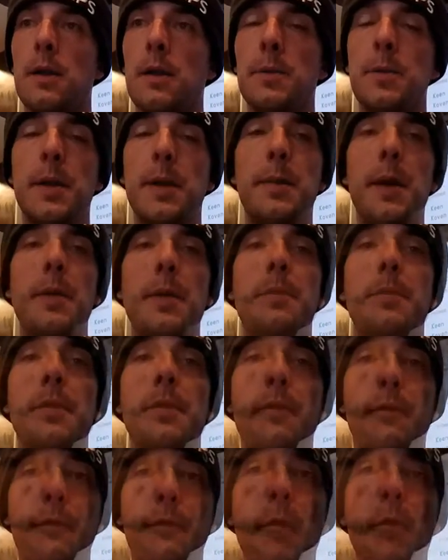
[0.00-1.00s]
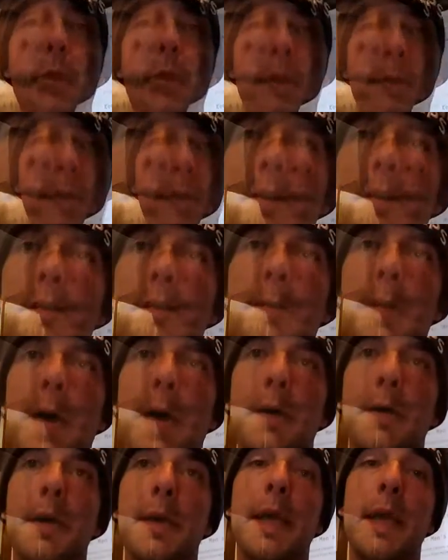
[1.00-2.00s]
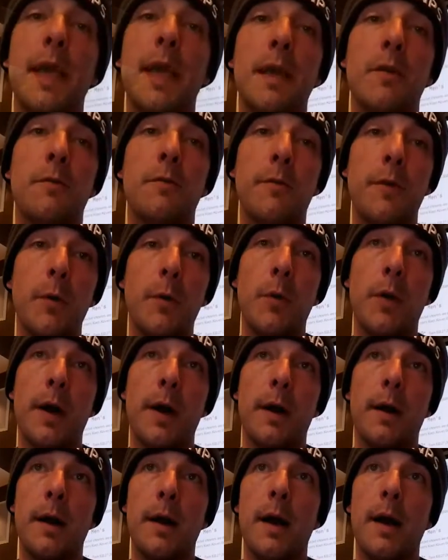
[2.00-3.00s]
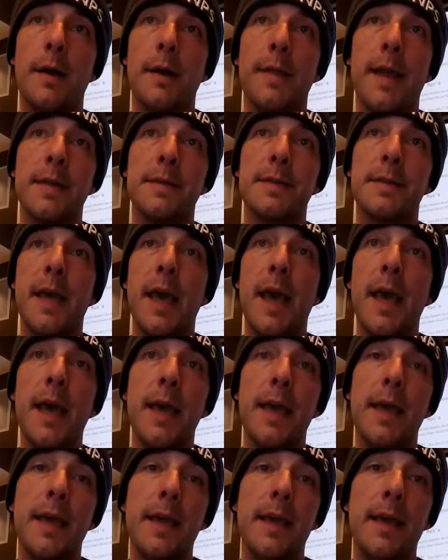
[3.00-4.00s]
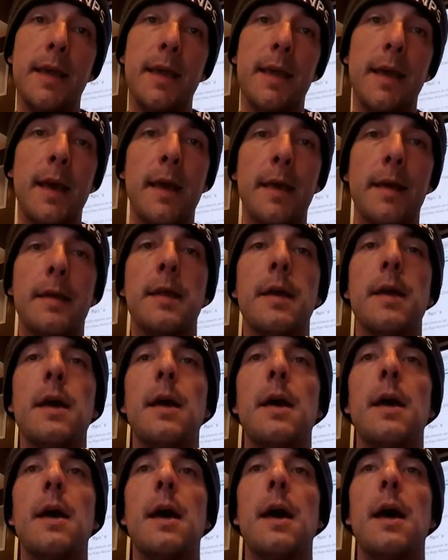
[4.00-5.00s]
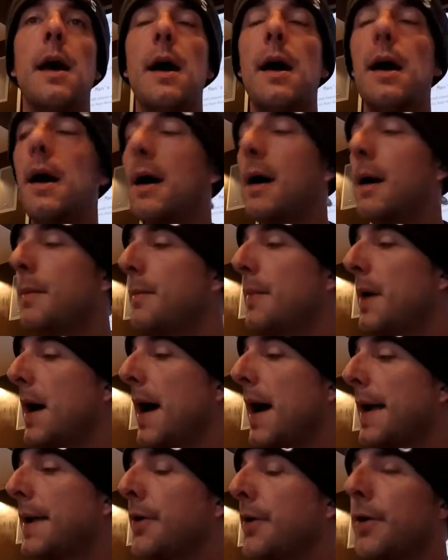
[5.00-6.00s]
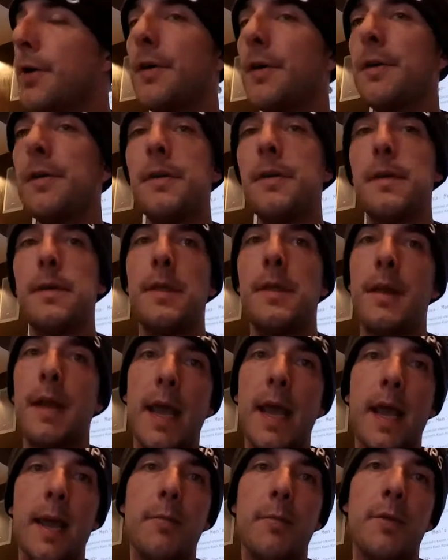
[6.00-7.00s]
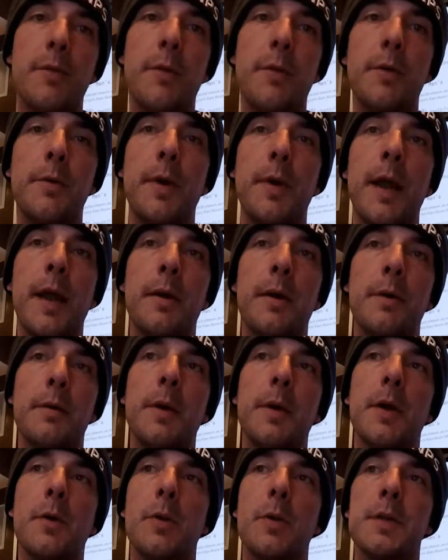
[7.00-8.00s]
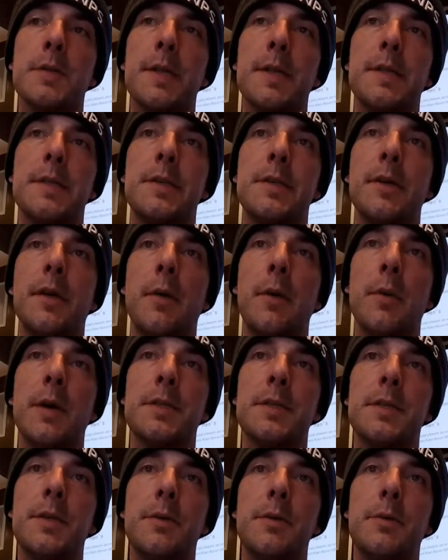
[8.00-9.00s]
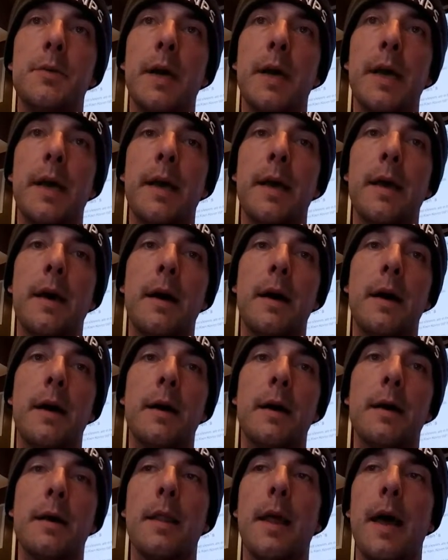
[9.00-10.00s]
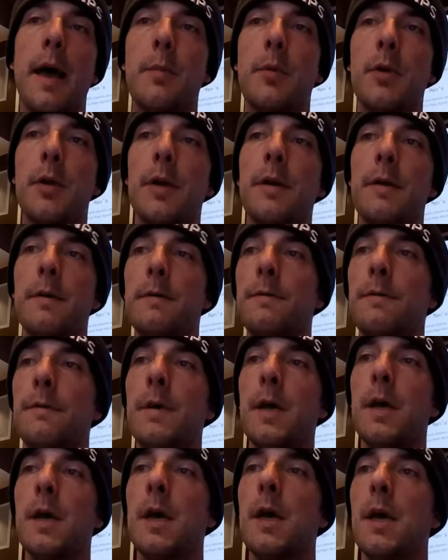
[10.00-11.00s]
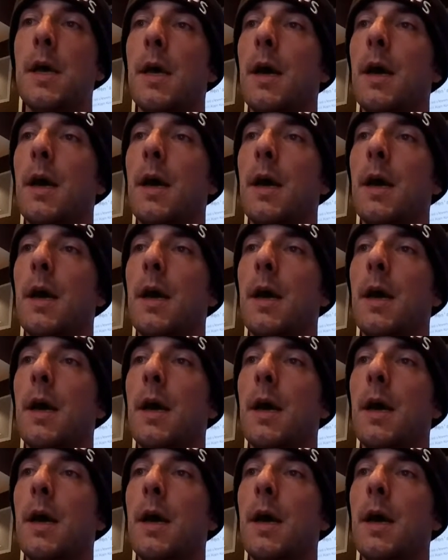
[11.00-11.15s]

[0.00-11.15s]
a little bit about the footwear. I learned about Keen footwear. That's Keen. I'd heard the name thrown around, but it wasn't until I went to a collaborative